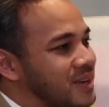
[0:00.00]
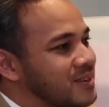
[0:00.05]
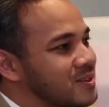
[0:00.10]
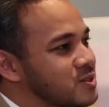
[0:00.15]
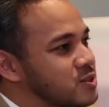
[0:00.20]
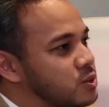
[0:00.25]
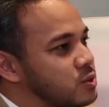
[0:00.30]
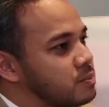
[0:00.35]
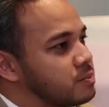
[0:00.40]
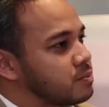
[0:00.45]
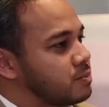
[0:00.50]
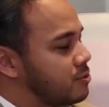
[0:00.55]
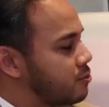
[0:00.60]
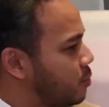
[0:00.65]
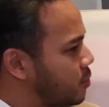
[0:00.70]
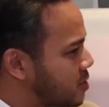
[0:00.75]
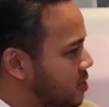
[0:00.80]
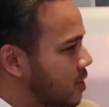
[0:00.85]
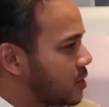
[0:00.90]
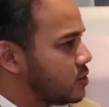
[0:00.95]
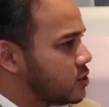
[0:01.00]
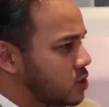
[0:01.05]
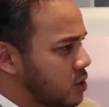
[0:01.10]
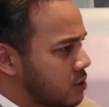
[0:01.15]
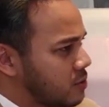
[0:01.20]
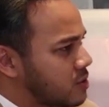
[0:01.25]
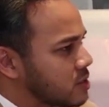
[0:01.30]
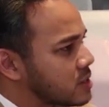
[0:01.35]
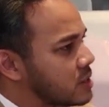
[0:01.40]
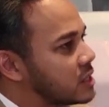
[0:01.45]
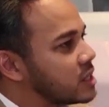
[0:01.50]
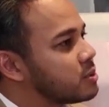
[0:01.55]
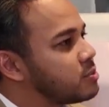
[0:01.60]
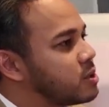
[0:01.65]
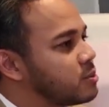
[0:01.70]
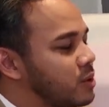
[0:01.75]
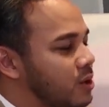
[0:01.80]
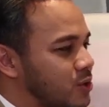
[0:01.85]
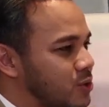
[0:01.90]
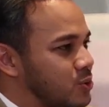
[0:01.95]
Yeah. So before we start, share with us a little
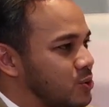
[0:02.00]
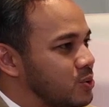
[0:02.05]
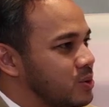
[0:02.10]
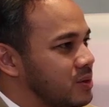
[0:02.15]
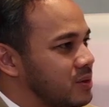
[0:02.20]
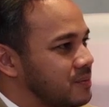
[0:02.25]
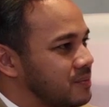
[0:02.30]
bit about you.